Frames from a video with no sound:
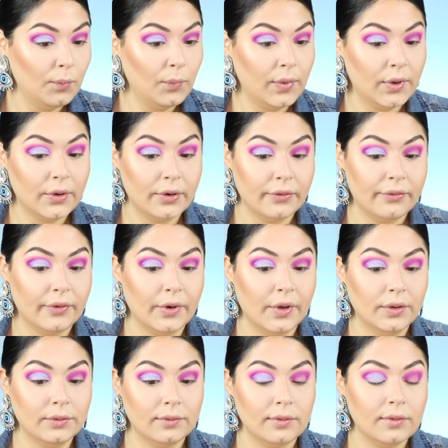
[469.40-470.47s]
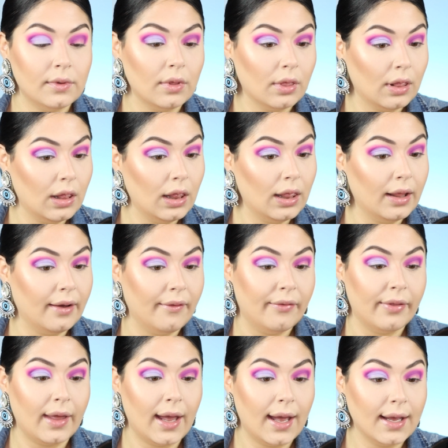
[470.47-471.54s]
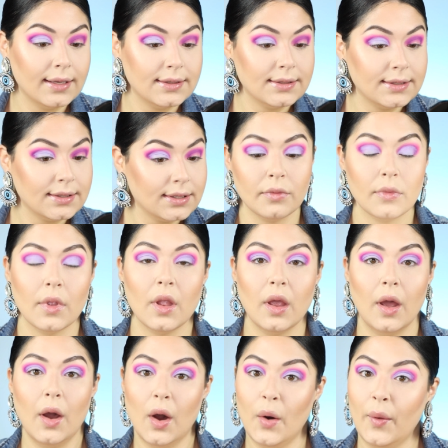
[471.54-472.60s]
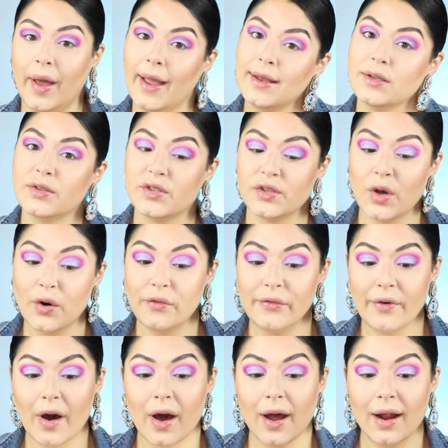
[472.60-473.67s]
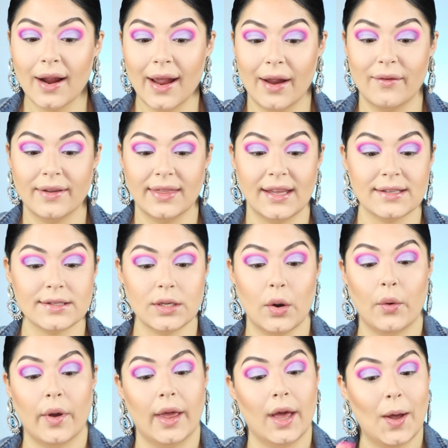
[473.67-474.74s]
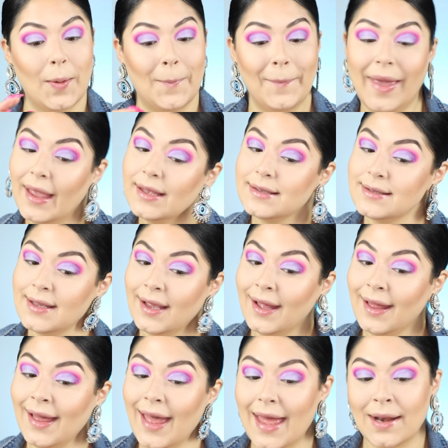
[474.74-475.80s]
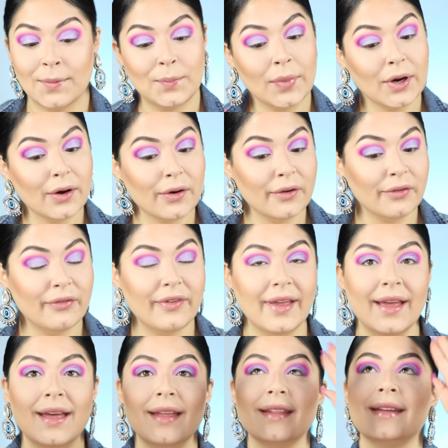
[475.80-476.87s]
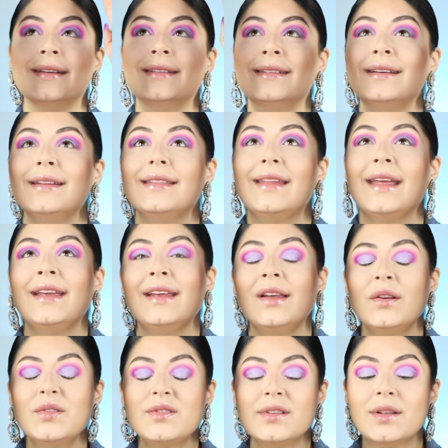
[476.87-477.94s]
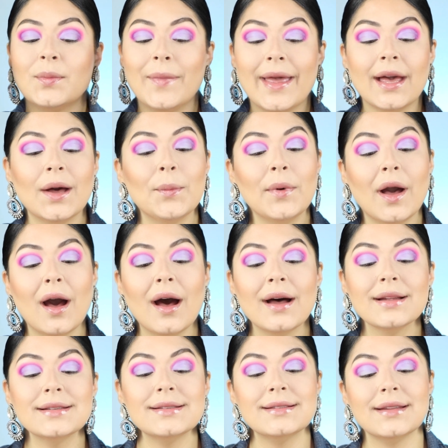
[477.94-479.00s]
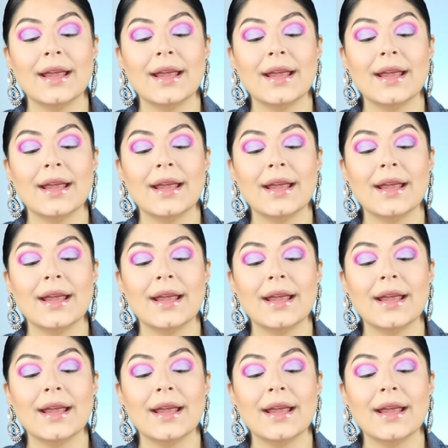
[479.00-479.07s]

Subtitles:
Beautiful. Love that. Okay, so far everything's going amazing and perfect. Thank you to the makeup gods.